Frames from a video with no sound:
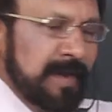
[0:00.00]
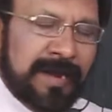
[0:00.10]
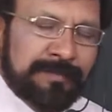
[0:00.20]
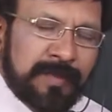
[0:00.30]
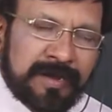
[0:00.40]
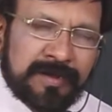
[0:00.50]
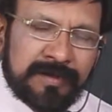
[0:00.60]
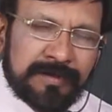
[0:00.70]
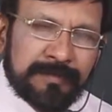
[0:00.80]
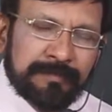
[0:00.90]
landmark,
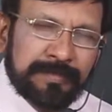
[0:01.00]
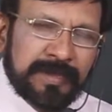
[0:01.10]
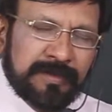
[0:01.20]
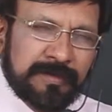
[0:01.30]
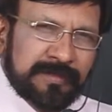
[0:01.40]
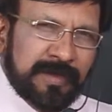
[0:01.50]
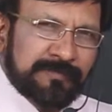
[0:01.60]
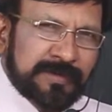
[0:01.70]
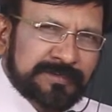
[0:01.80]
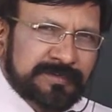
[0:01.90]
the
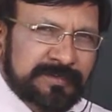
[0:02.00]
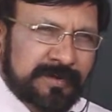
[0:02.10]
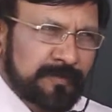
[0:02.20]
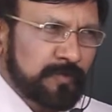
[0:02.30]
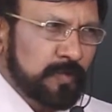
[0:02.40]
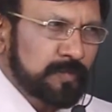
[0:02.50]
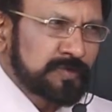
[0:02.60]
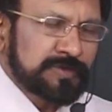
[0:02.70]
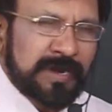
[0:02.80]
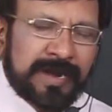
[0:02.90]
first and
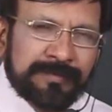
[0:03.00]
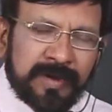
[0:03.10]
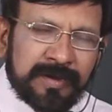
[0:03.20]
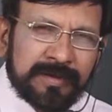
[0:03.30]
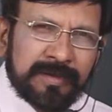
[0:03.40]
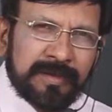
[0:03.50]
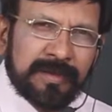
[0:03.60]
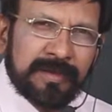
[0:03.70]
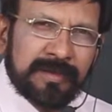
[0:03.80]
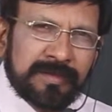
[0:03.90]
foremost landmark
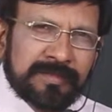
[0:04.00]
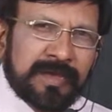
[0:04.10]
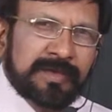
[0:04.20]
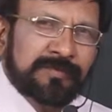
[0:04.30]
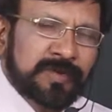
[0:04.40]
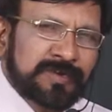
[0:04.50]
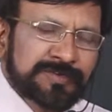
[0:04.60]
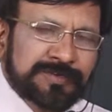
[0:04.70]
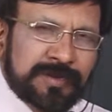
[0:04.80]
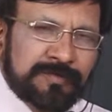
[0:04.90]
in the
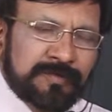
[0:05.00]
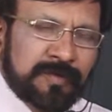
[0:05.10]
evolution of